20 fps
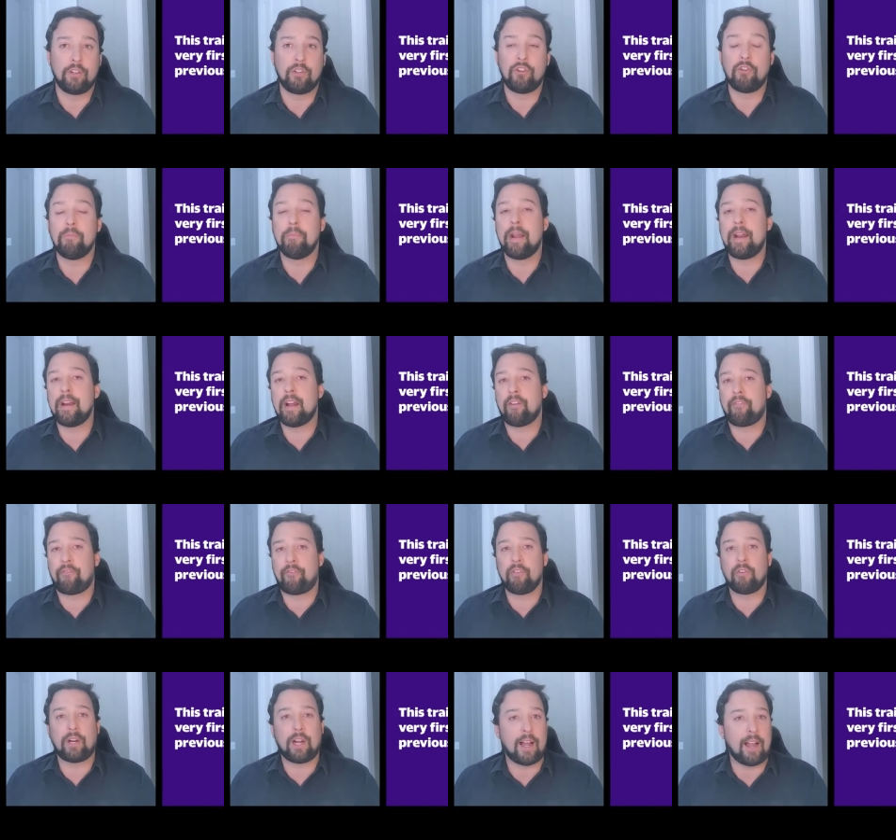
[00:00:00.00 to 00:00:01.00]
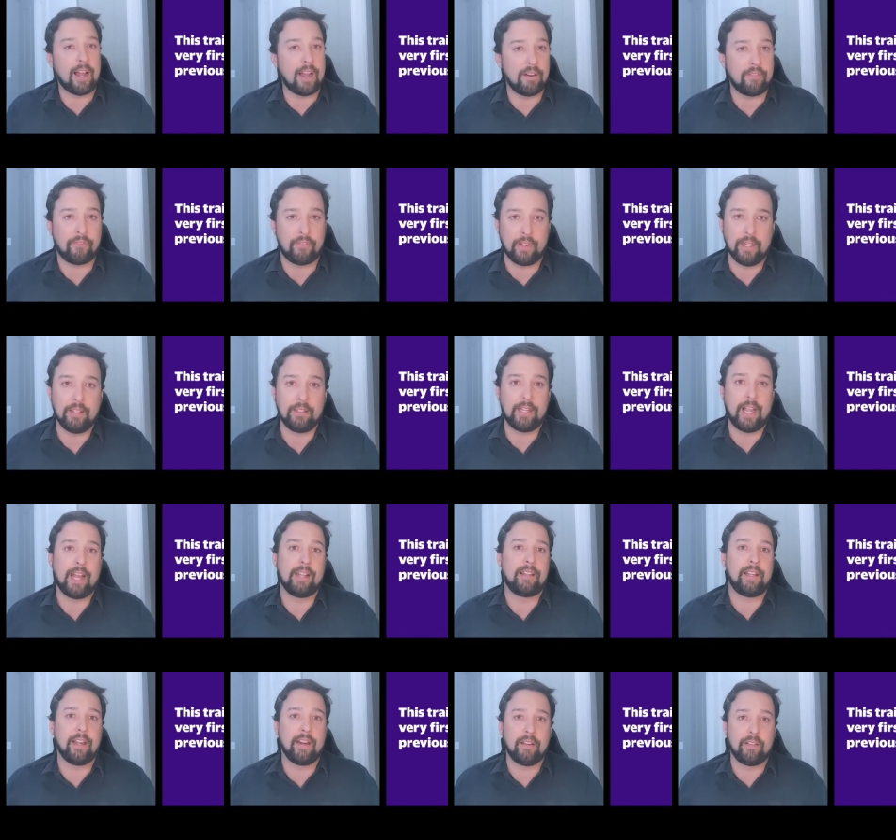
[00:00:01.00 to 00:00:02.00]
You may not feel confident
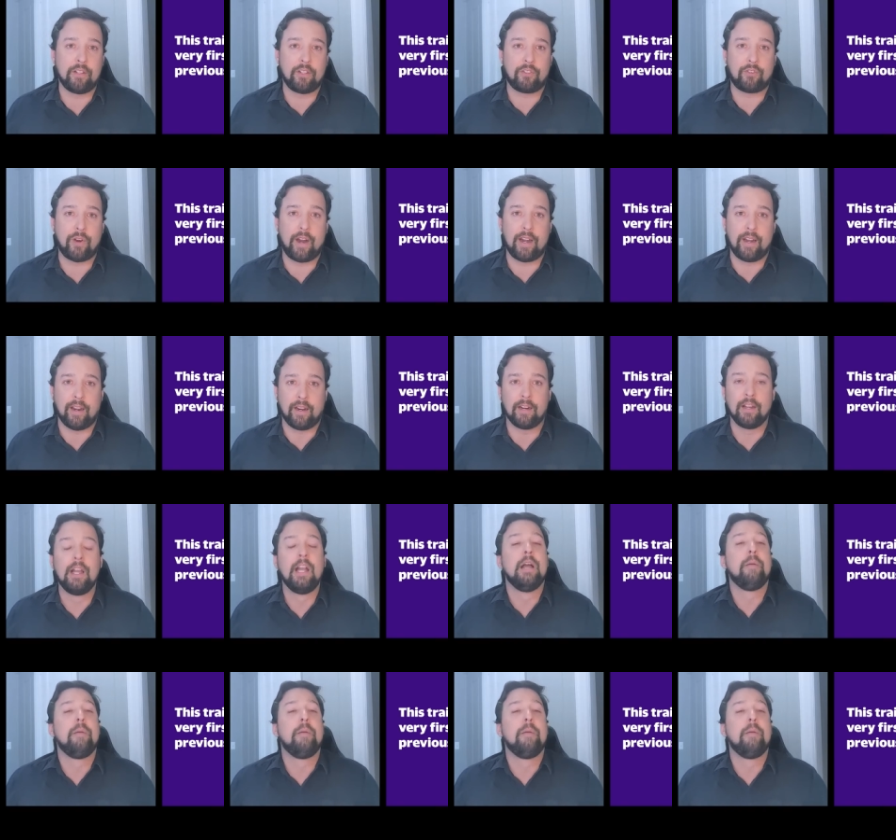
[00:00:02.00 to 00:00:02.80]
at the end of this training,